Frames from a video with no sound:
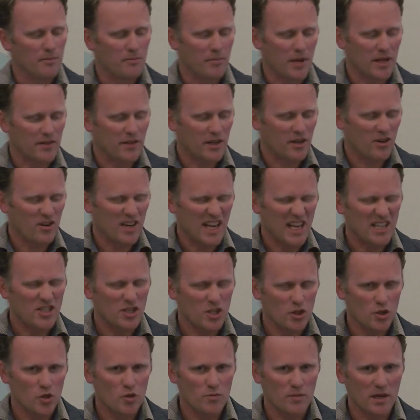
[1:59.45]
but they don't
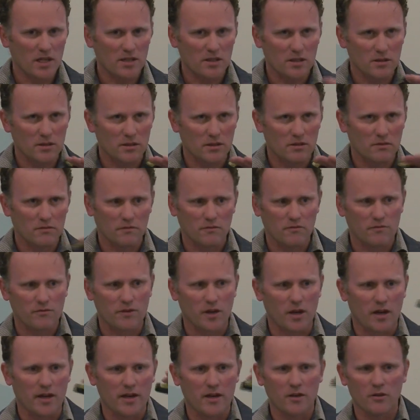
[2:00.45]
actually do much other than
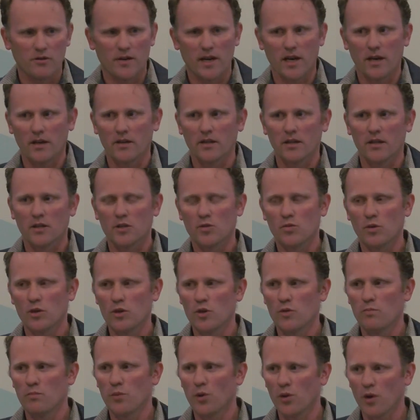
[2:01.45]
fly around, and it's
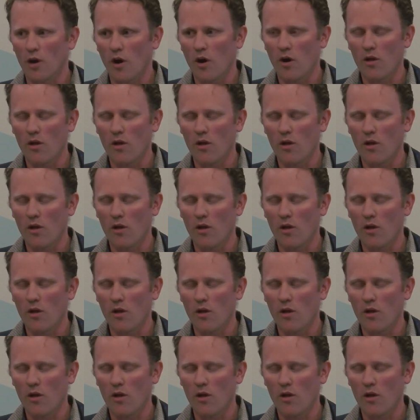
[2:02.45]
what you put